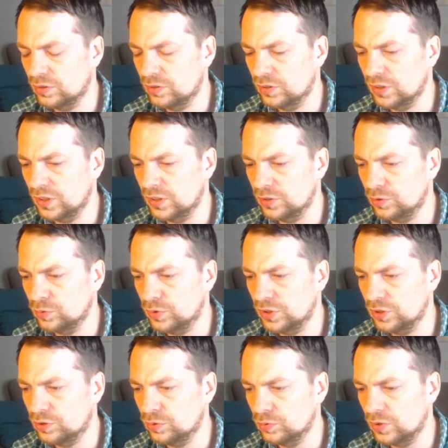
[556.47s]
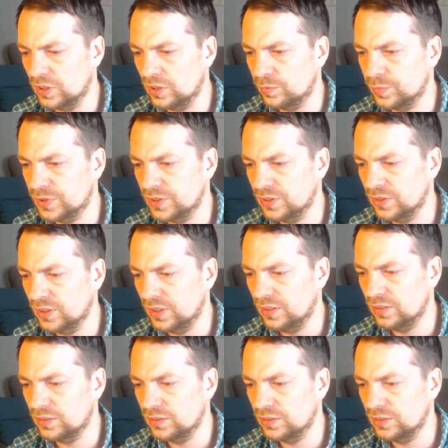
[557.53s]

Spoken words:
king to d2 helps. Yeah,